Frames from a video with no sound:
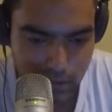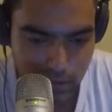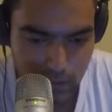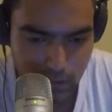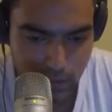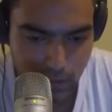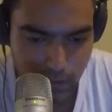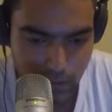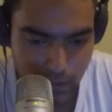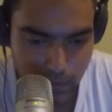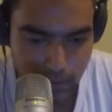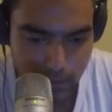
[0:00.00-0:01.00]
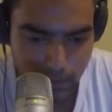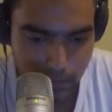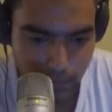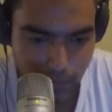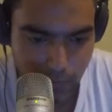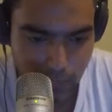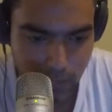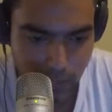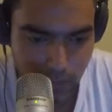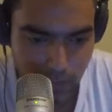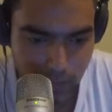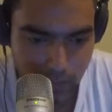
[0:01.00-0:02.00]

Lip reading: You know, like, come on.